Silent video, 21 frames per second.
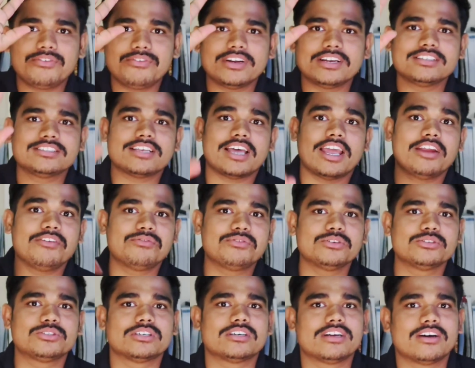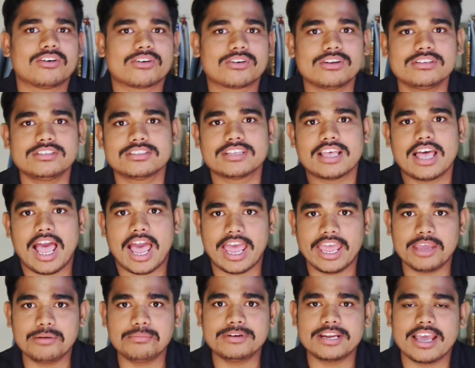friends and future doctors, I
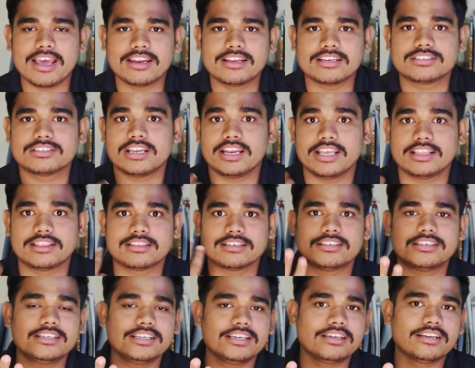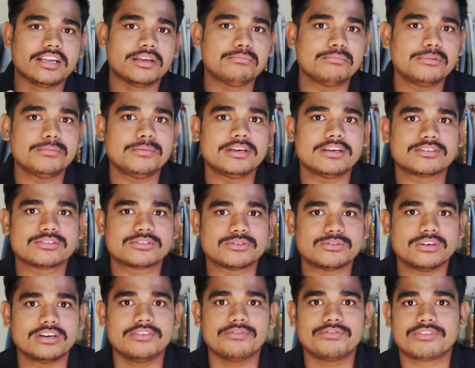am Nanesh, a third year MBBS
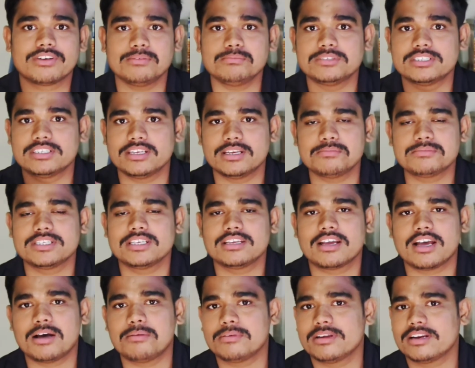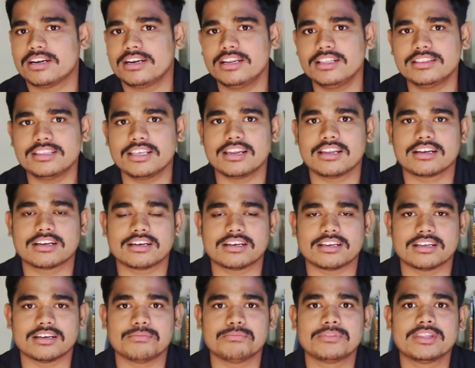student from GMC Kamareddy,
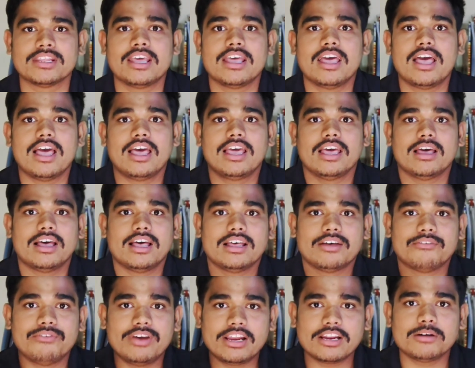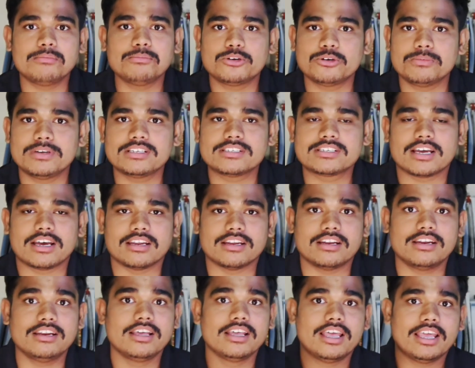Telangana. Welcome to my
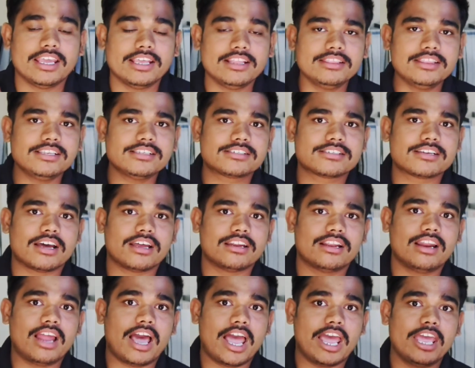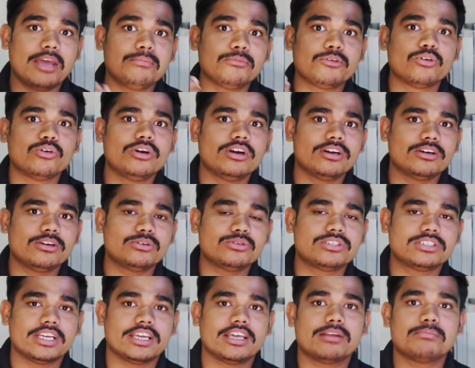channel. In this channel, I am going to
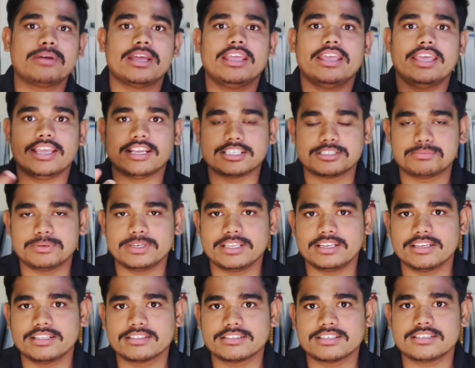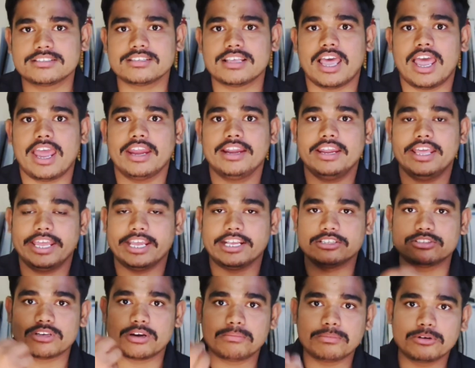share my experiences and
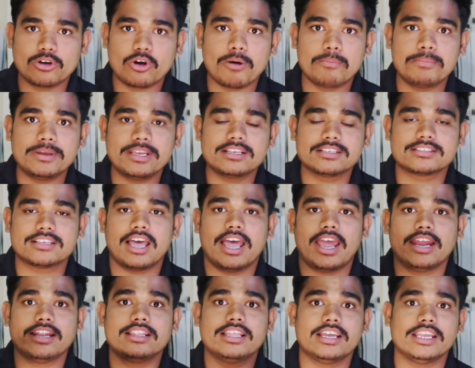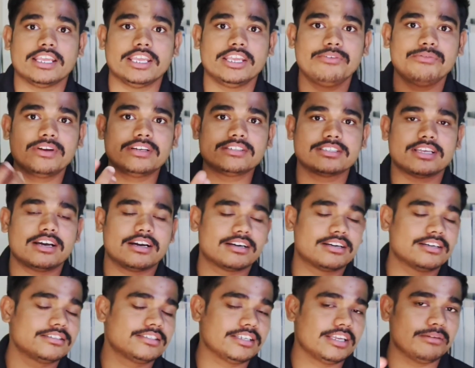exam topics and the events
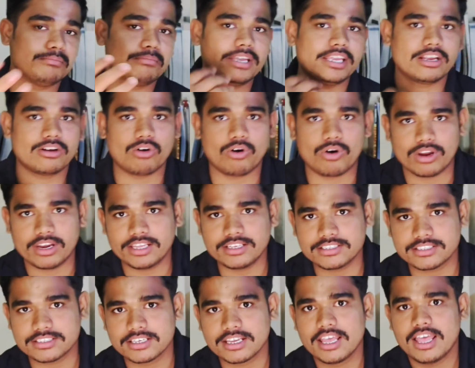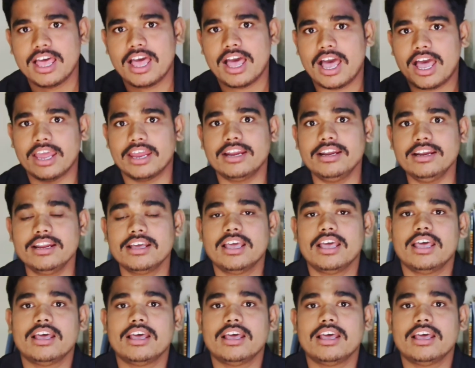occurs in my college and